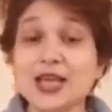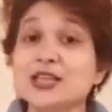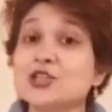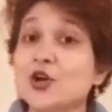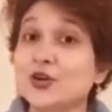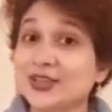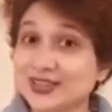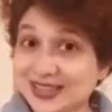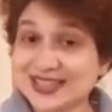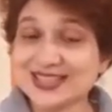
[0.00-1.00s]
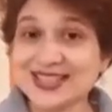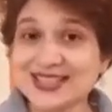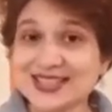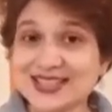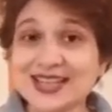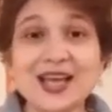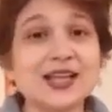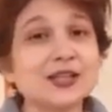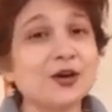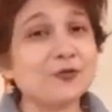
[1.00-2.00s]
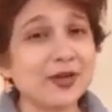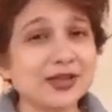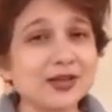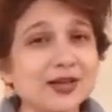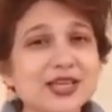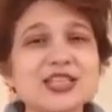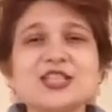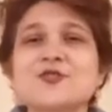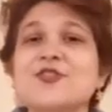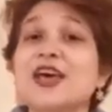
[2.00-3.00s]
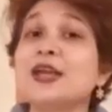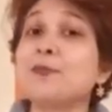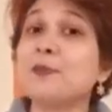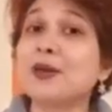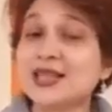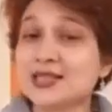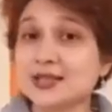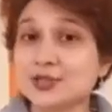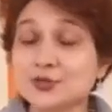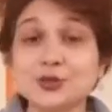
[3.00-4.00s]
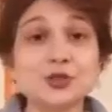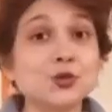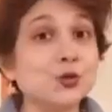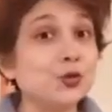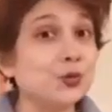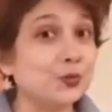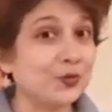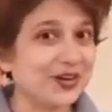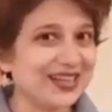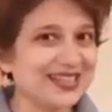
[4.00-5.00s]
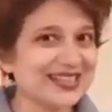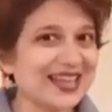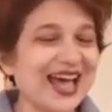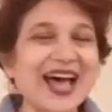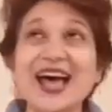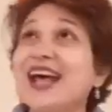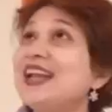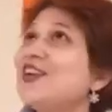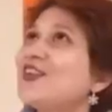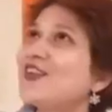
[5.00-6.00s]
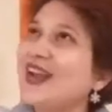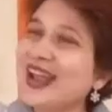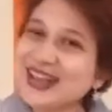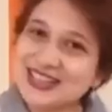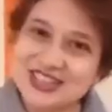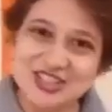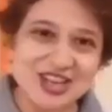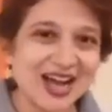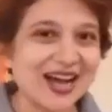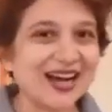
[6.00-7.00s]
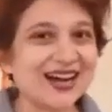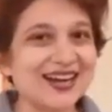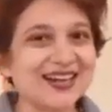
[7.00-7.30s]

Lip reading: During this season, the weather is very pleasant with cool breeze and rain shower.